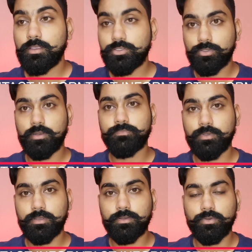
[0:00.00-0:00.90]
sort of
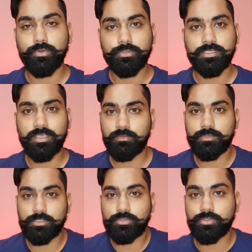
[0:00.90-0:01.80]
a hosting,
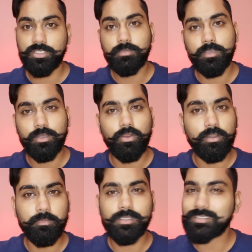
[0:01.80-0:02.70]
which is your Gmail,
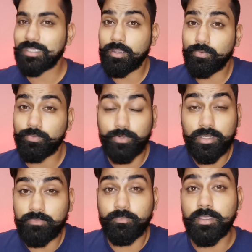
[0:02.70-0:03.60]
Hotmail, Yahoo,
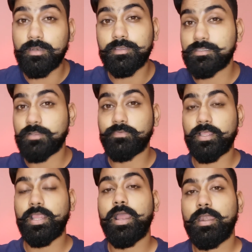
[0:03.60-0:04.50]
Rediff Mail, stuff
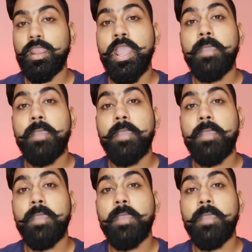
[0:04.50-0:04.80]
like that.